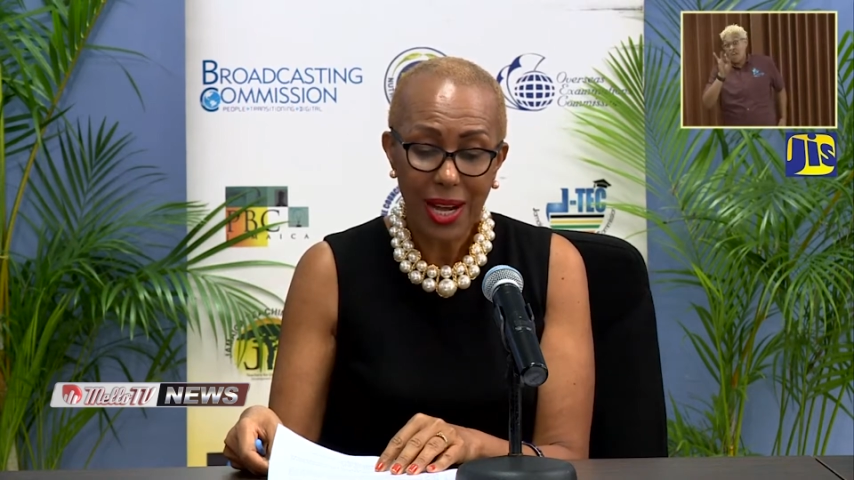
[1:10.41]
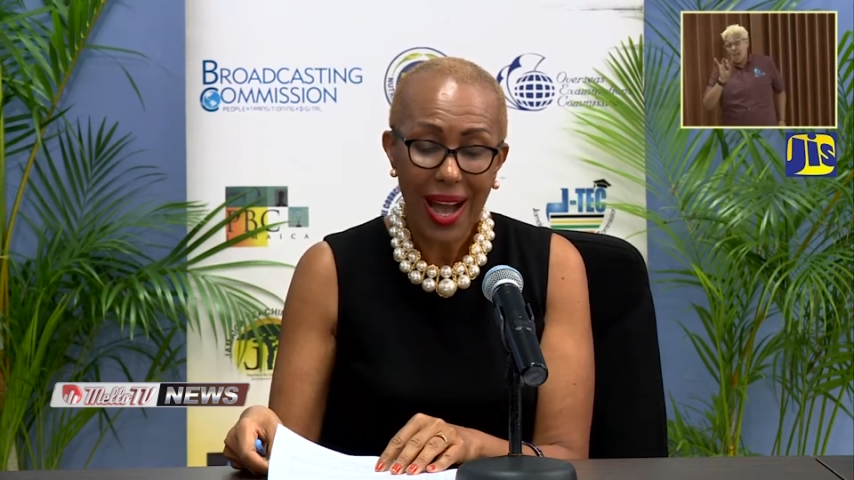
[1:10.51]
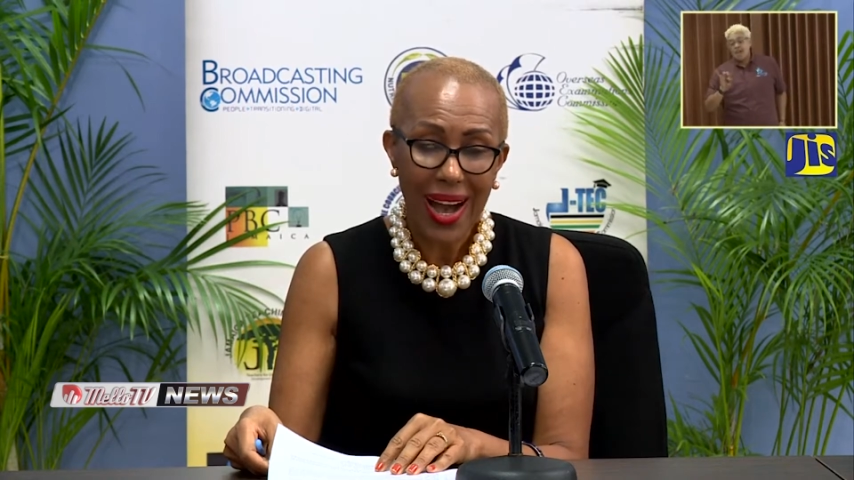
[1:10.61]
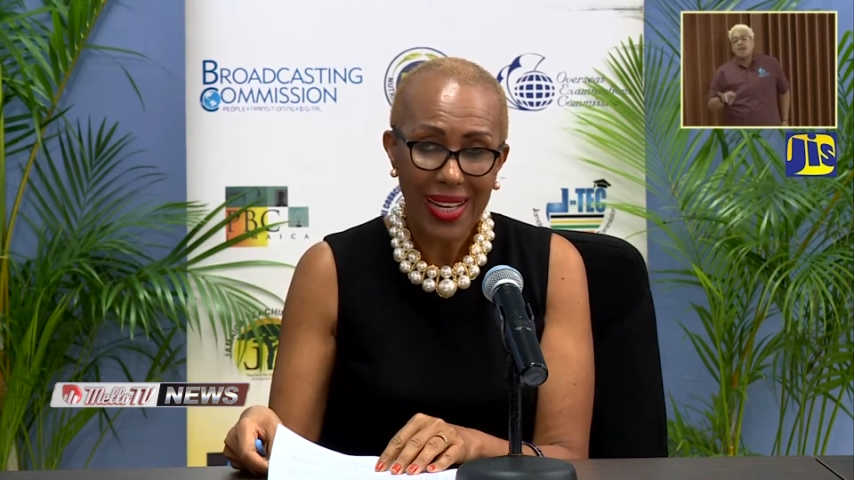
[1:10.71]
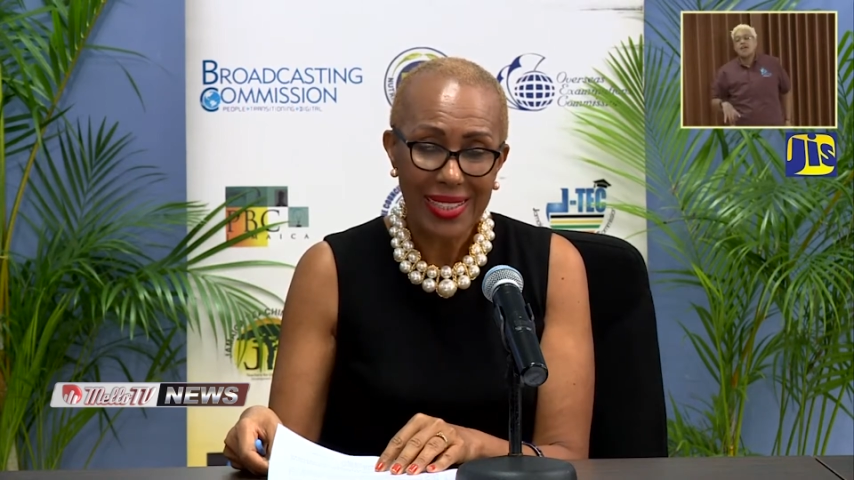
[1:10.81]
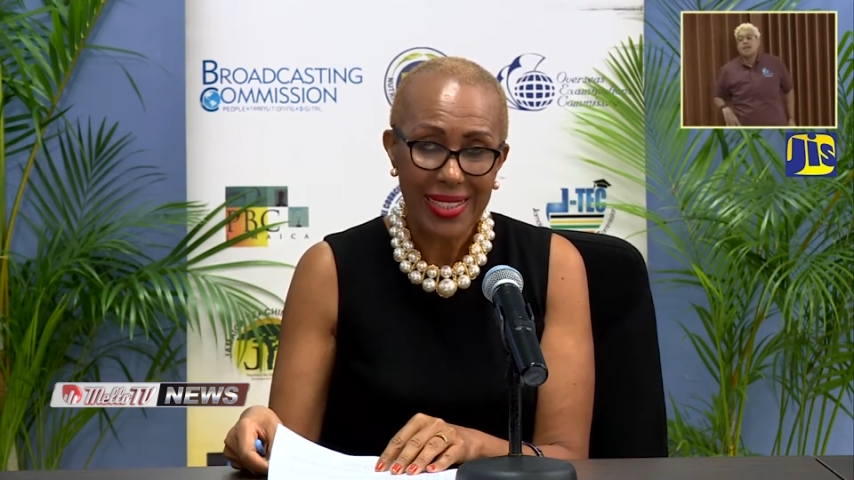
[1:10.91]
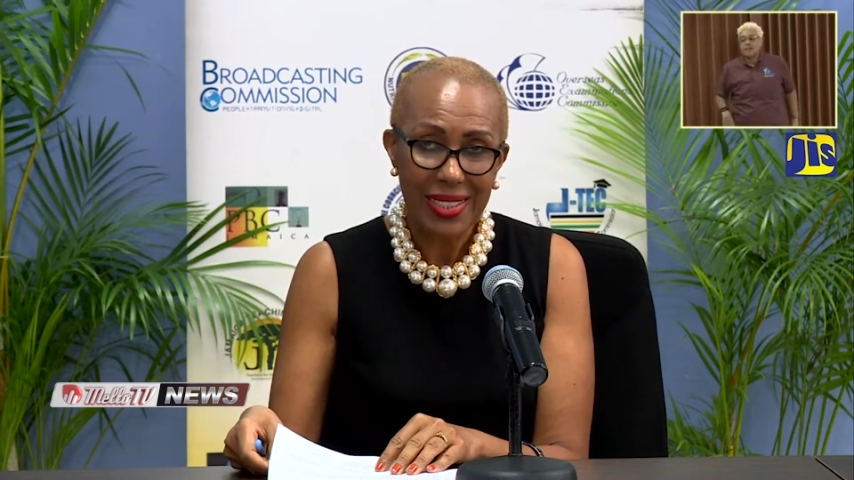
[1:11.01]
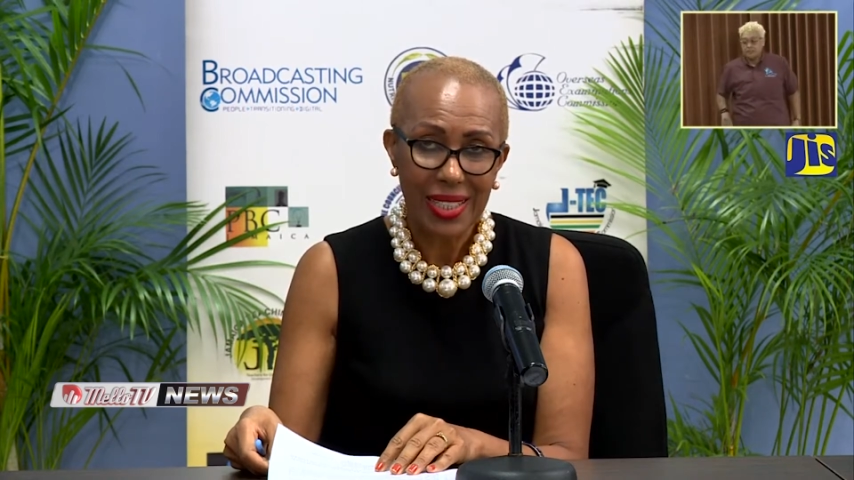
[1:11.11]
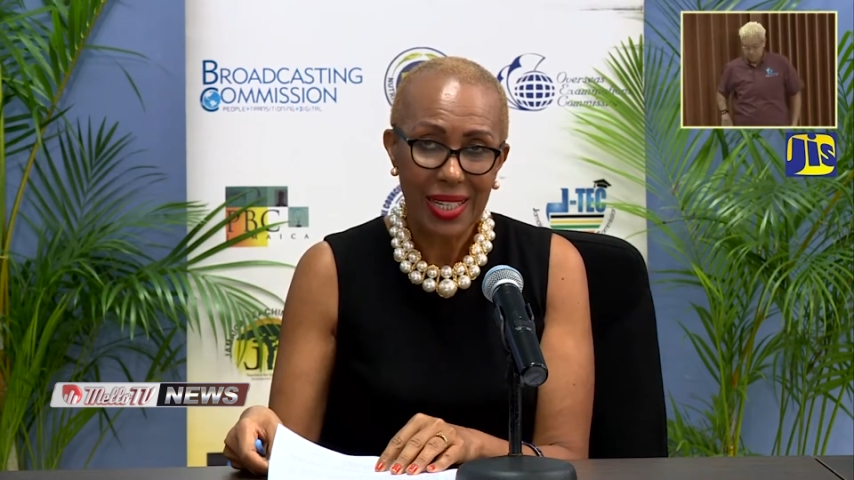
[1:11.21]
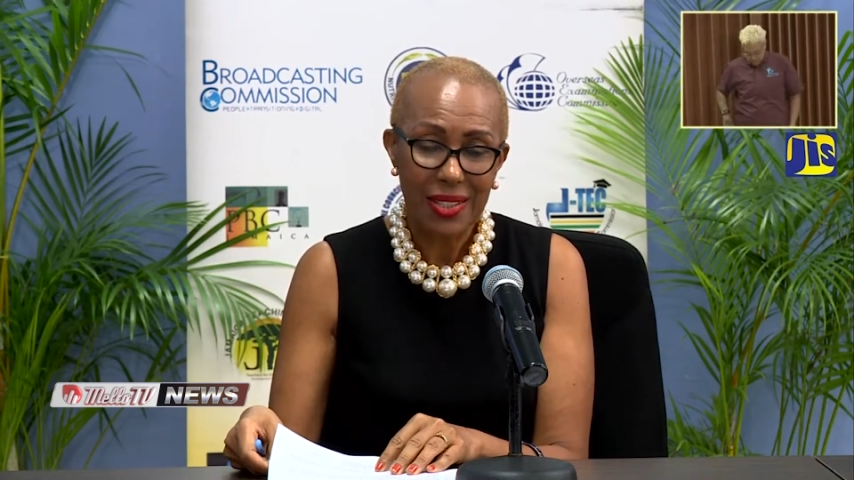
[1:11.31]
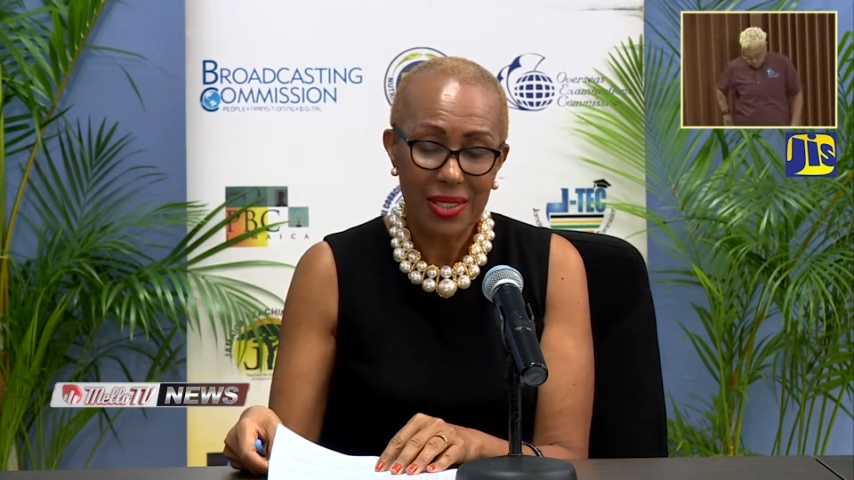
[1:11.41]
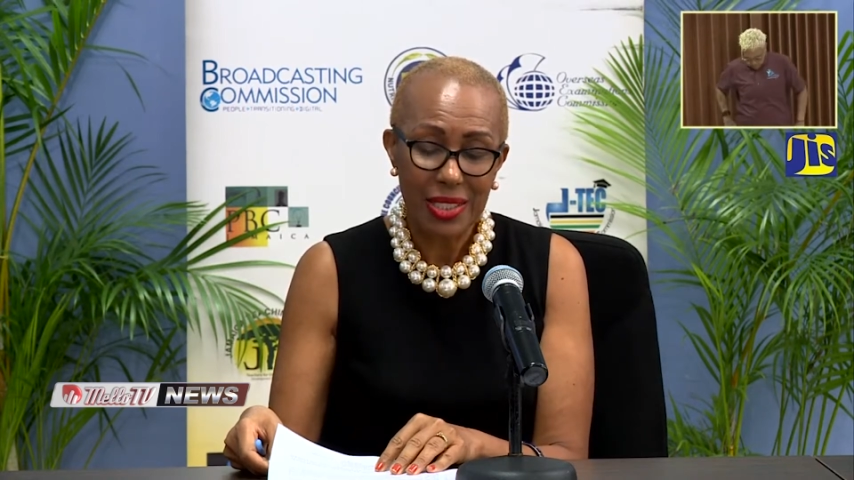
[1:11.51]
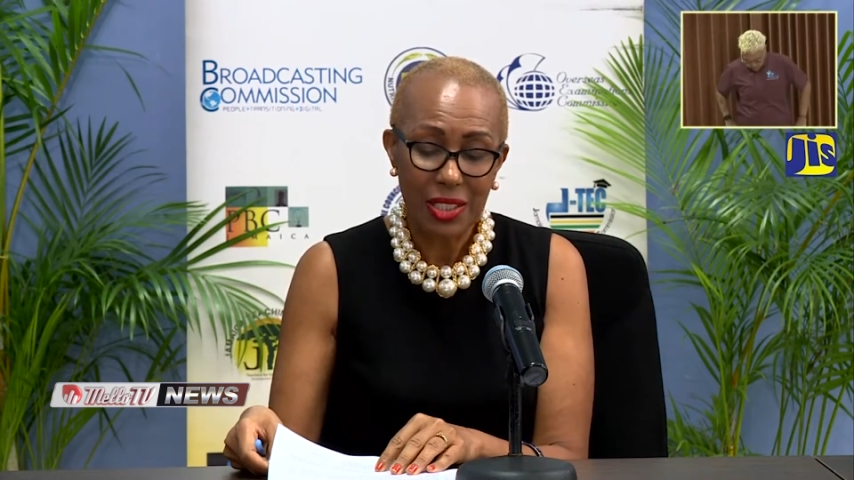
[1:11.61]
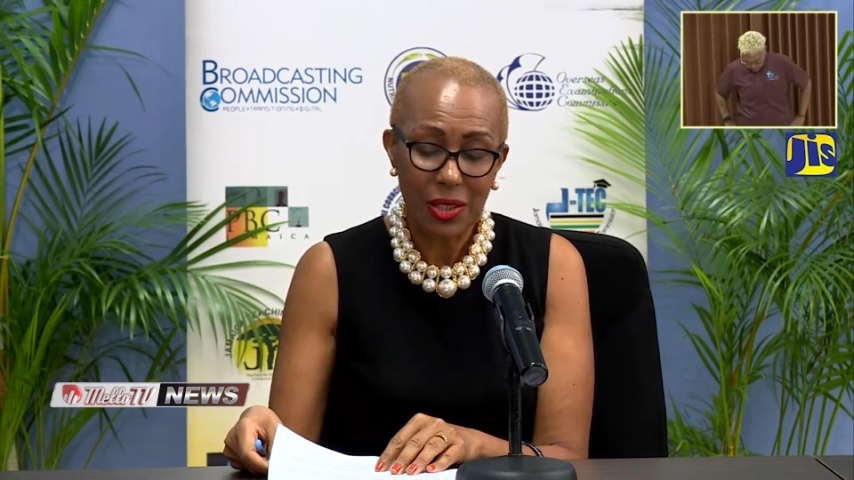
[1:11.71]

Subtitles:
2022.